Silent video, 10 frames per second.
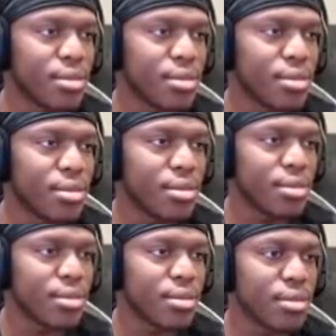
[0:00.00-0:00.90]

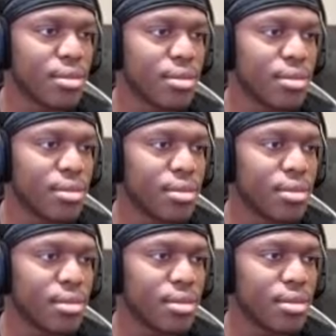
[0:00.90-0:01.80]

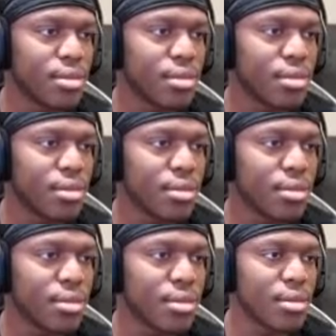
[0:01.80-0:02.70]

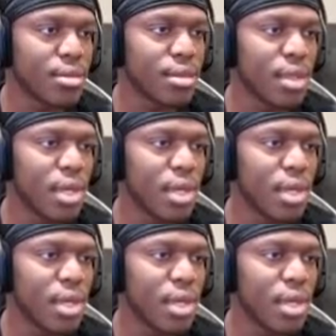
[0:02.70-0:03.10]
(no one is talking)